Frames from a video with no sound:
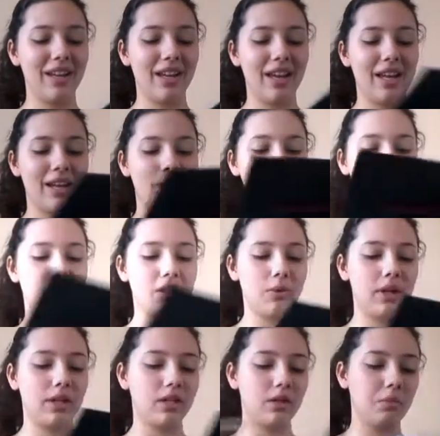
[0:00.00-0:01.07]
And I'm just
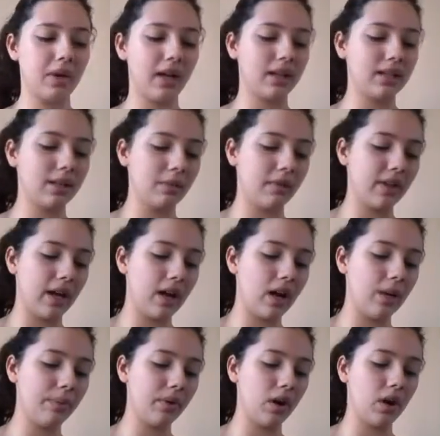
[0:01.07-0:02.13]
going to pick some of that
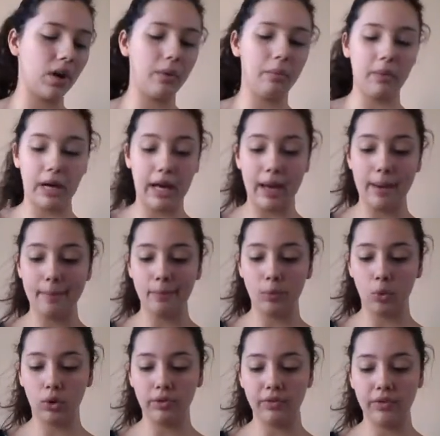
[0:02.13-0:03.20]
up on my
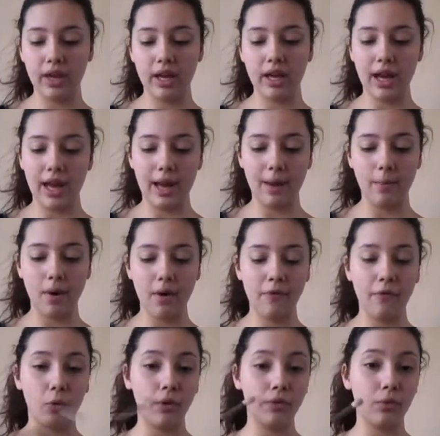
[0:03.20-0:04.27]
Morphe
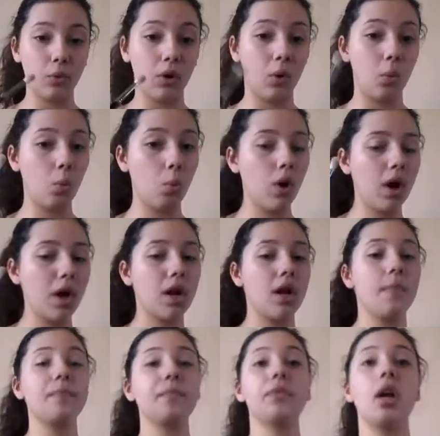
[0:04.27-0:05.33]
M441. I'm
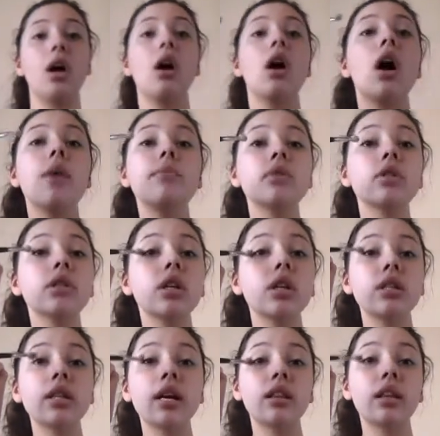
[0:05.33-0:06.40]
just
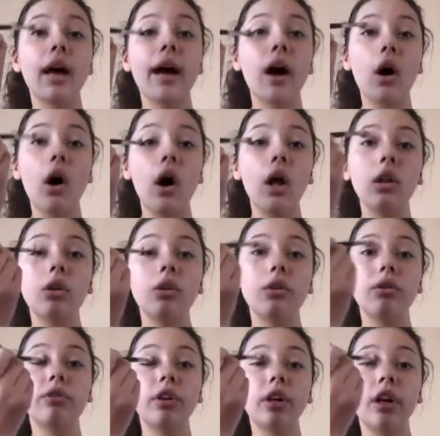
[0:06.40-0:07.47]
gonna take that all
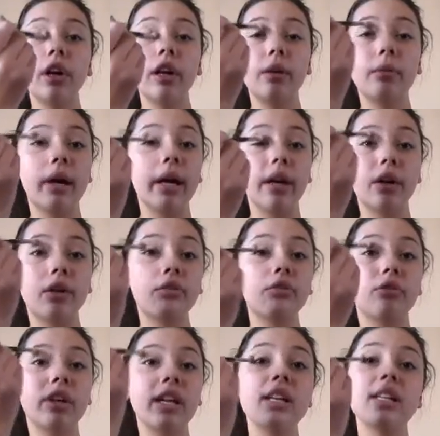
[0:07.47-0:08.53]
over in my
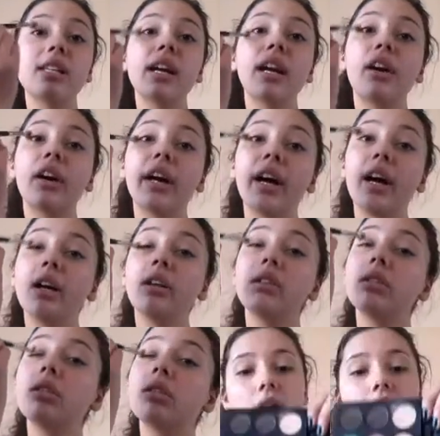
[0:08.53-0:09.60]
crease area.
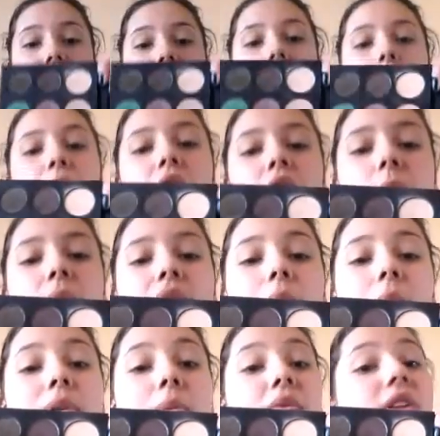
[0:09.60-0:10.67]
Now I'm gonna pick
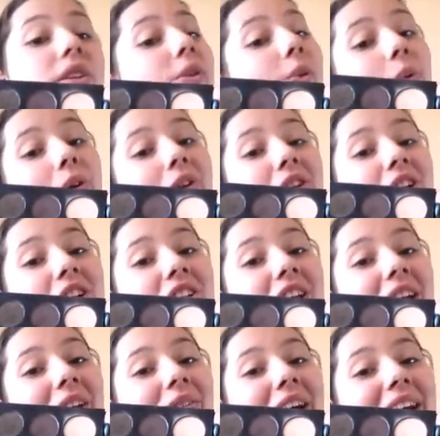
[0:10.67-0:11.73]
up some of this orangey
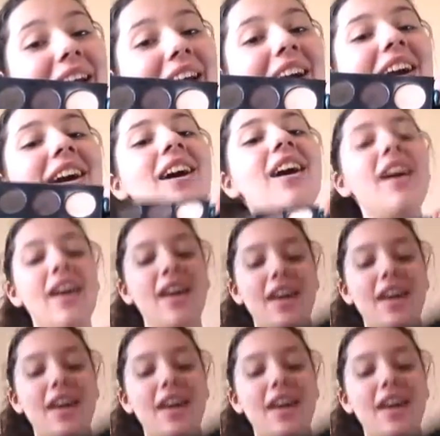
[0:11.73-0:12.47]
shade right here